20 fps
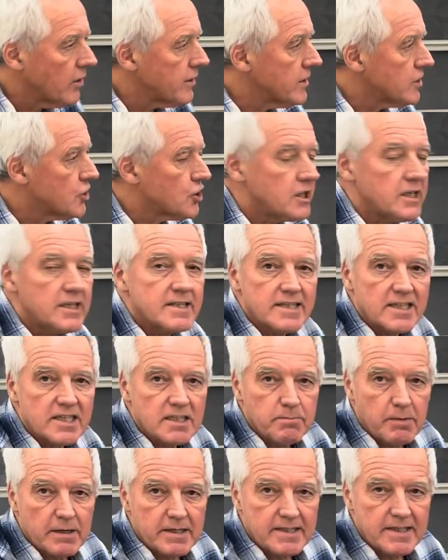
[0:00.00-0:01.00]
a G
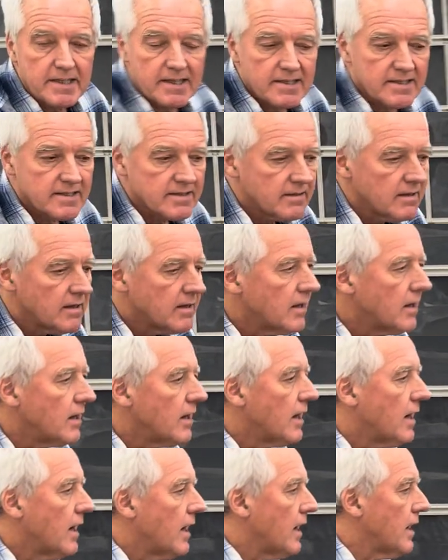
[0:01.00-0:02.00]
6x6.
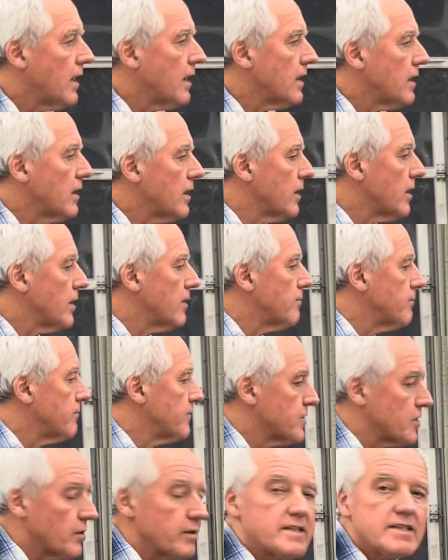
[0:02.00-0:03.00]

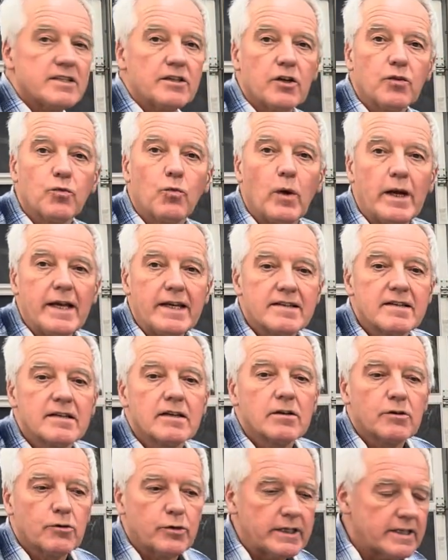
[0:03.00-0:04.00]
So it's not weight
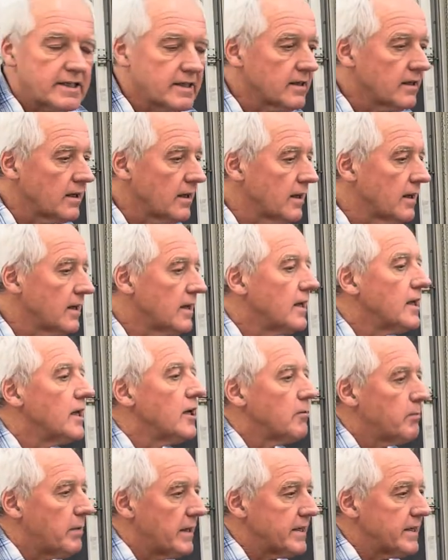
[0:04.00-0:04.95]
critical, but